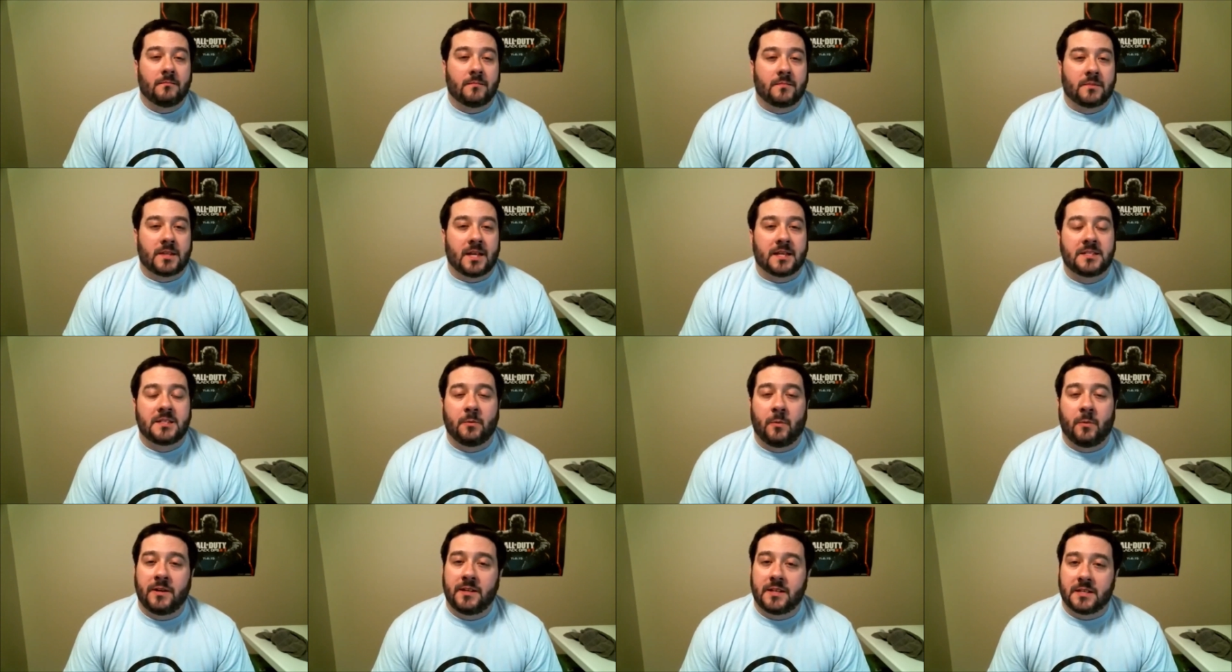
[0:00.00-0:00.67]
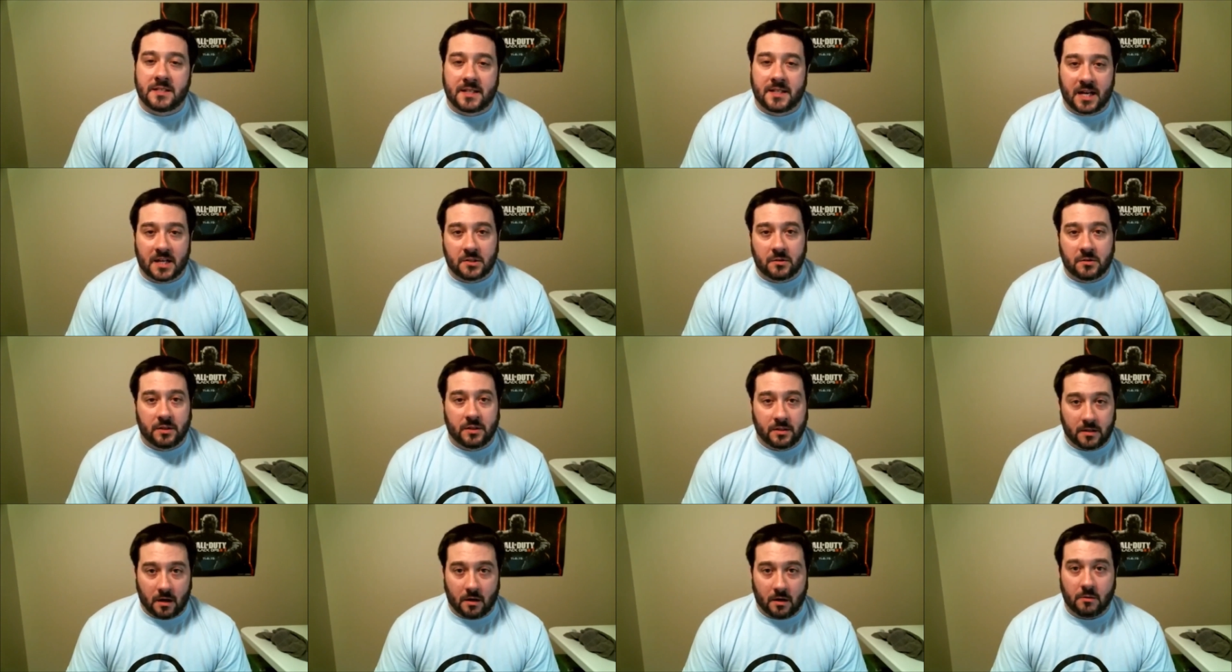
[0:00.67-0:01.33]
That's the way the
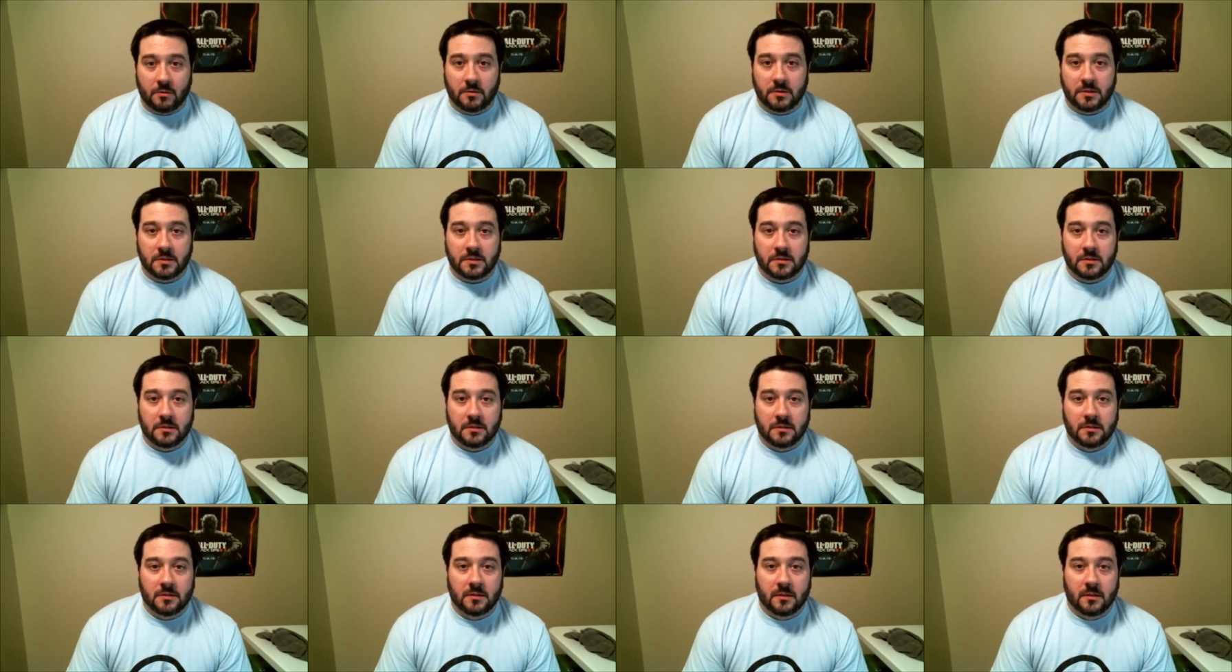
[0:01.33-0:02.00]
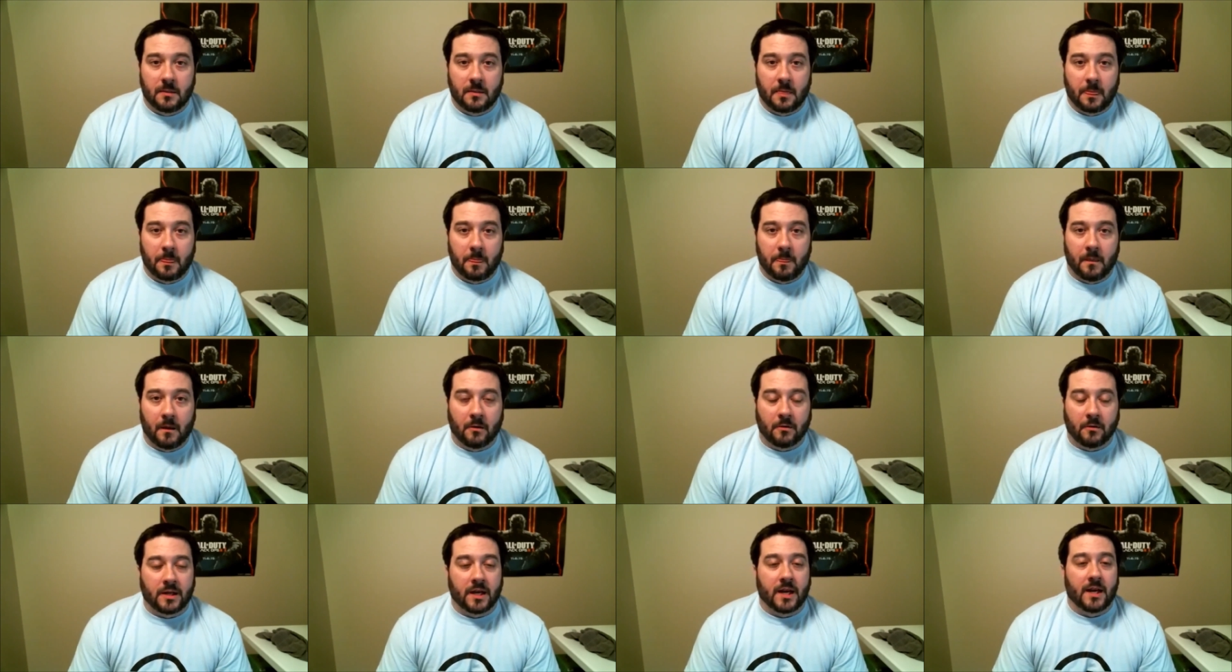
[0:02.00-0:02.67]
scheduling goes,
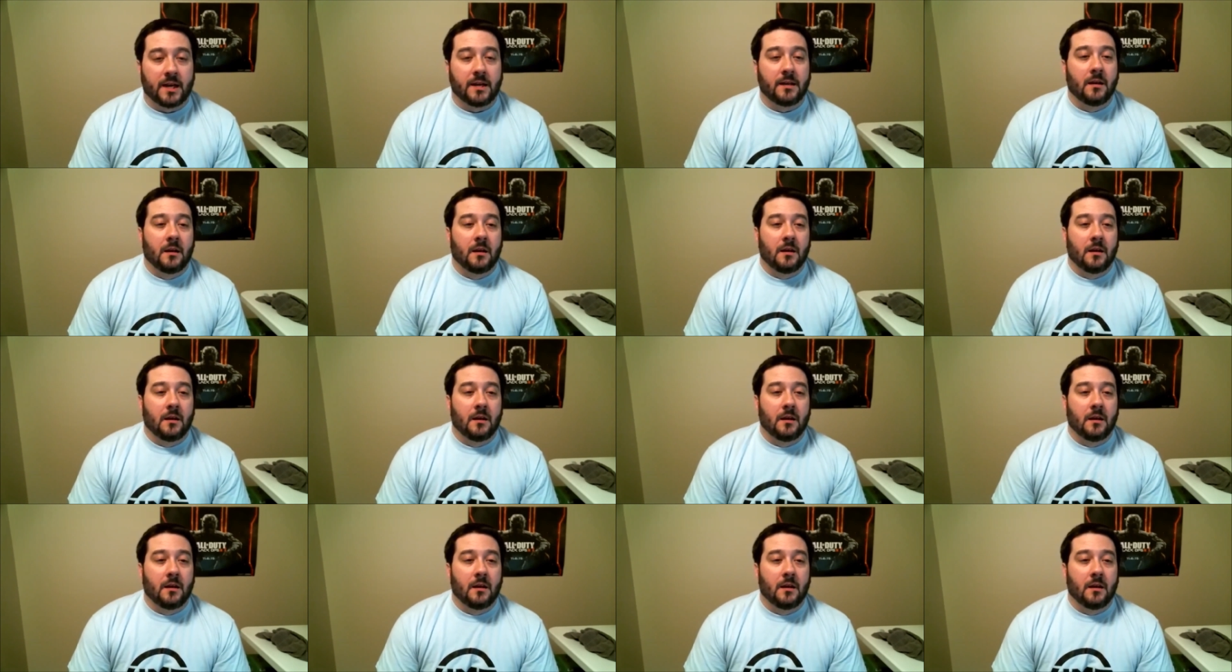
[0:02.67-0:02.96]
okay?